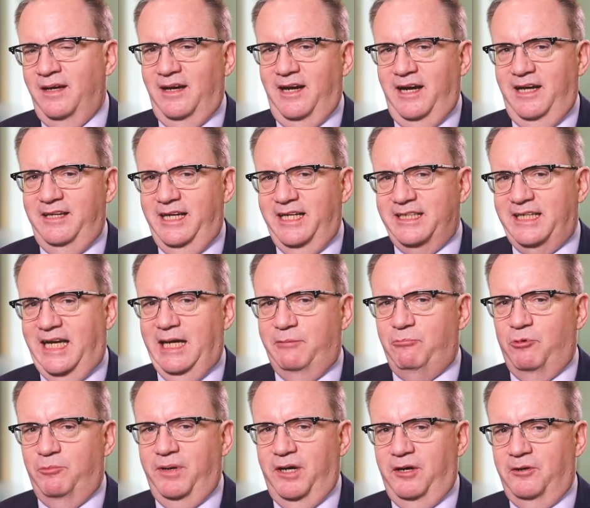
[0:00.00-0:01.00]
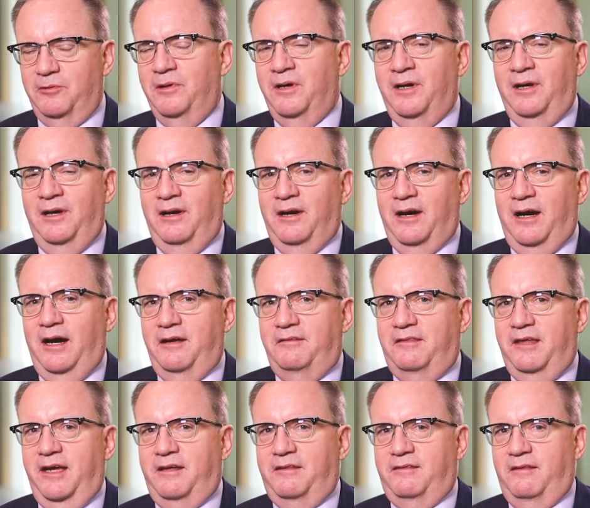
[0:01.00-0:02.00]
And that came about, I
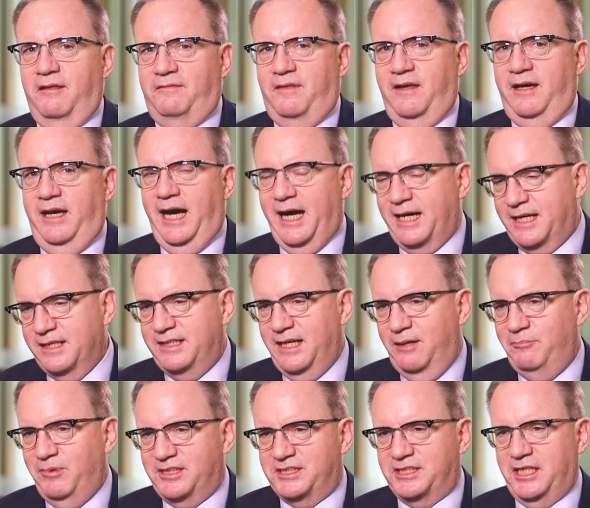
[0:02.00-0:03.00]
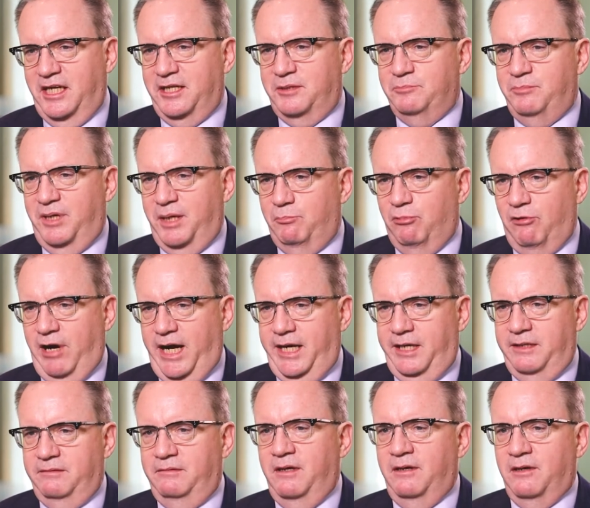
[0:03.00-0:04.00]
think that the academic side of my
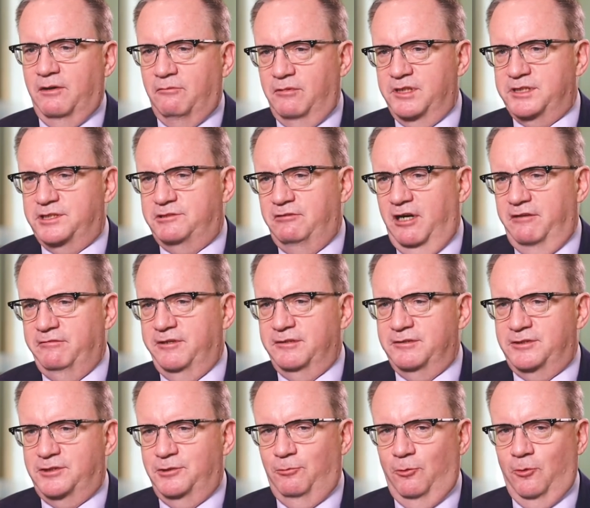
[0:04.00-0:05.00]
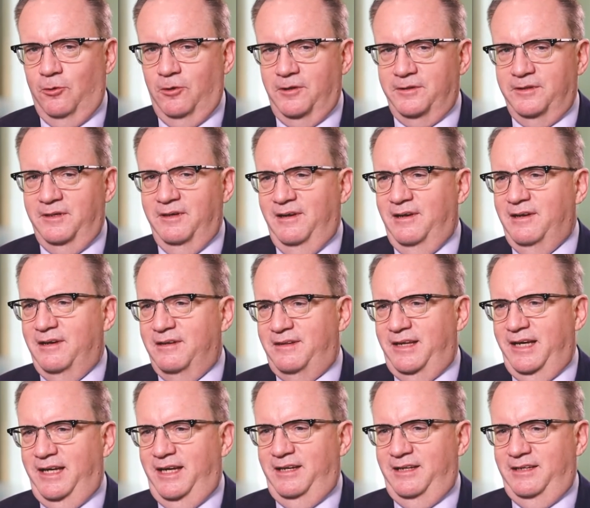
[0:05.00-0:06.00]
brain was driven toward
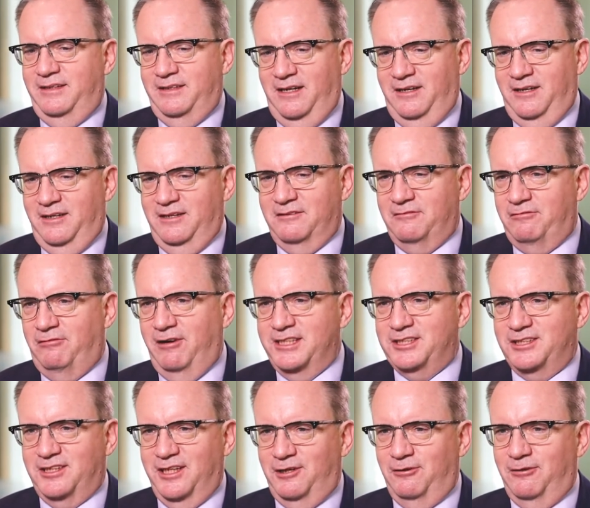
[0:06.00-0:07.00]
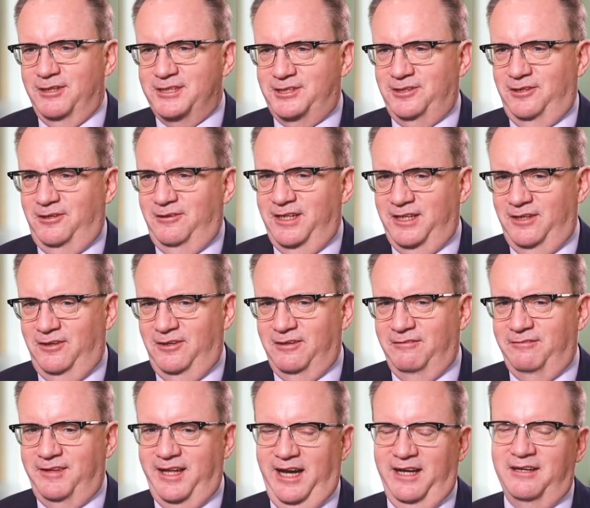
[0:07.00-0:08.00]
the French literature and all
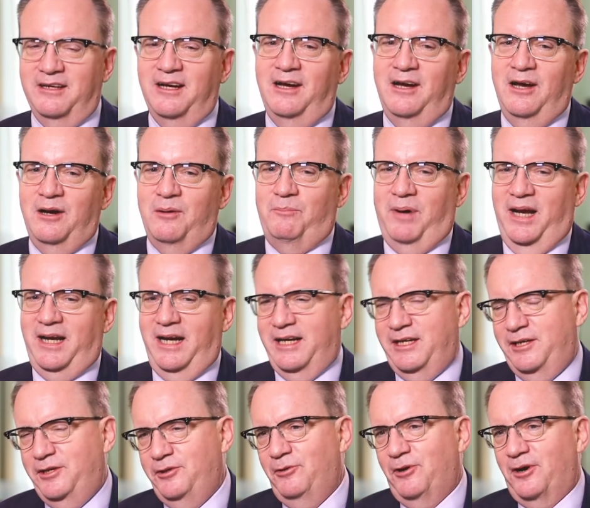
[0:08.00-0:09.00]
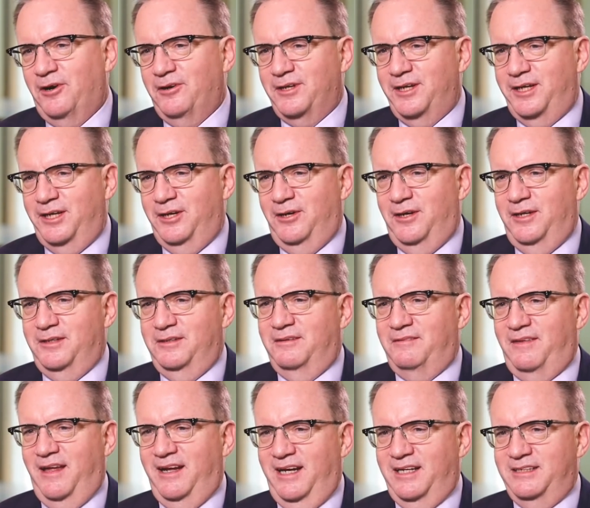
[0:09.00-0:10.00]
of that. But I knew early on
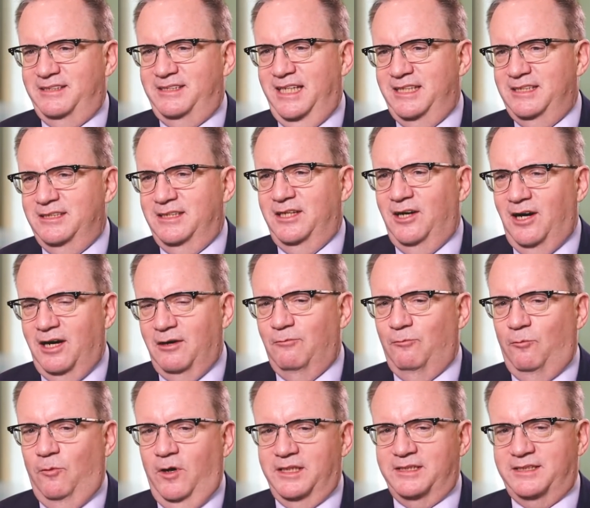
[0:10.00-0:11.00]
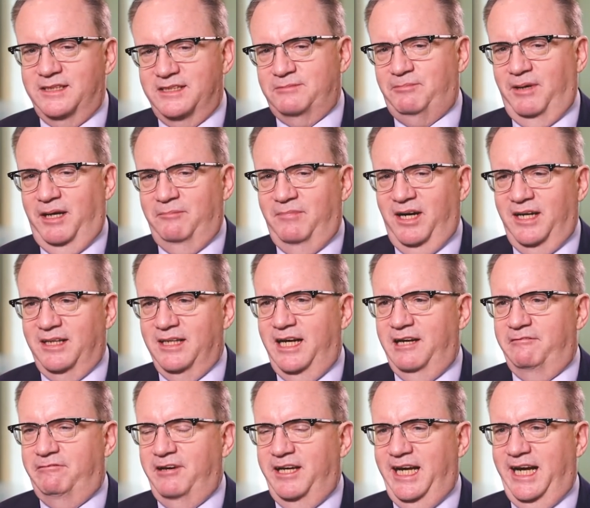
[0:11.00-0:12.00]
that I did not want to spend my
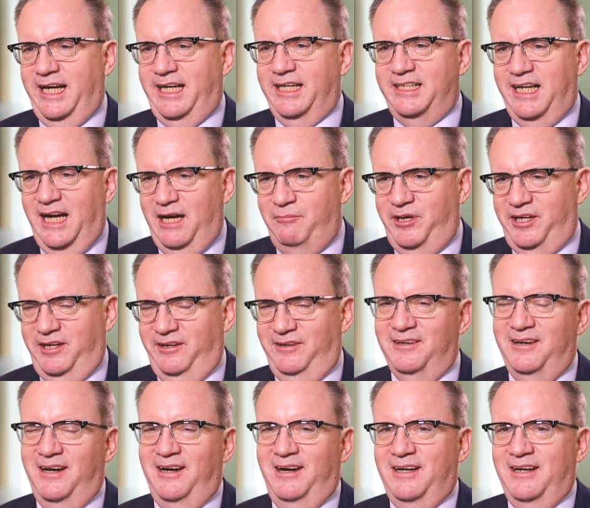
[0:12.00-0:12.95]
life in academia.